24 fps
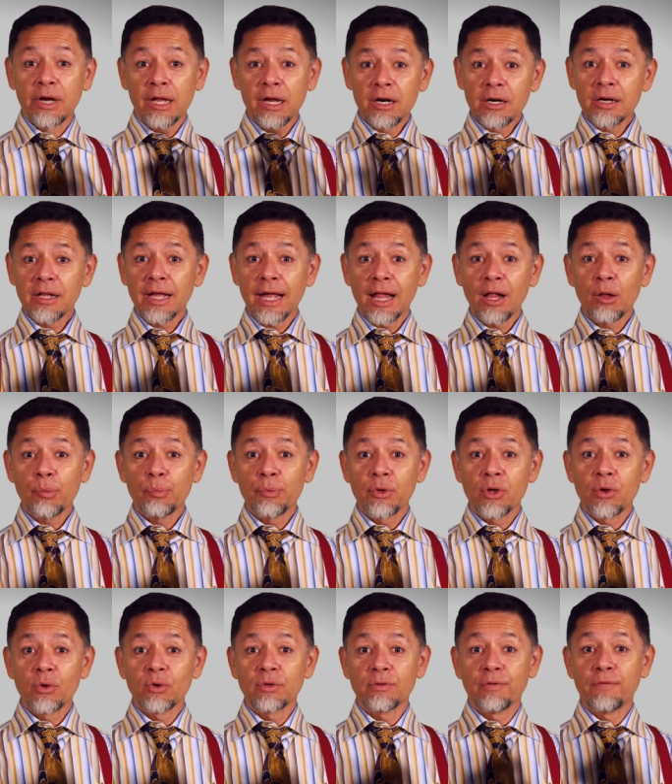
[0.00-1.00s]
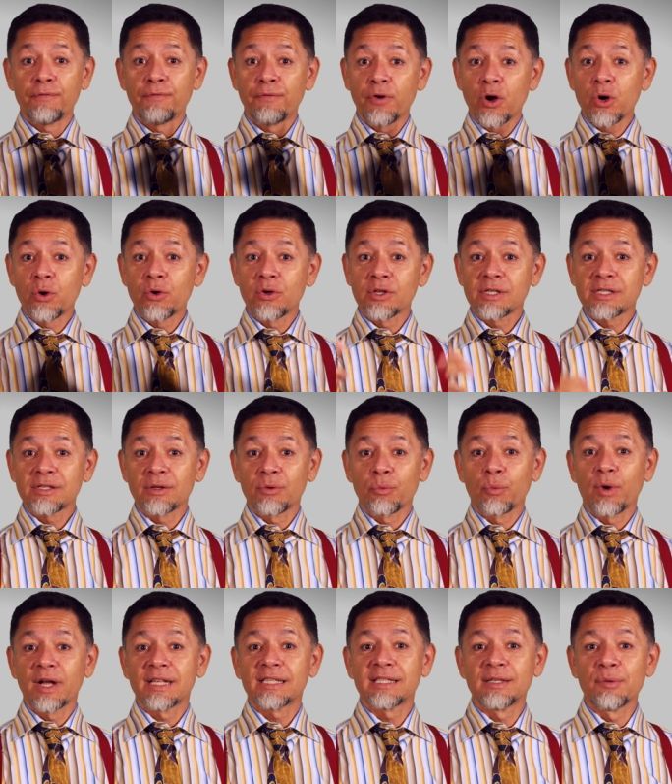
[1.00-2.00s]
here to help you to focus on
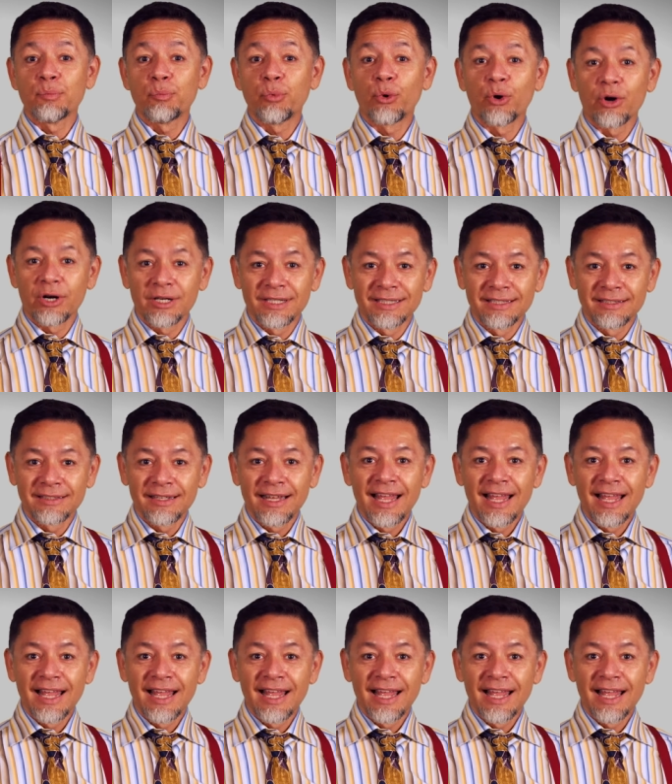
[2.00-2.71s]
what's important,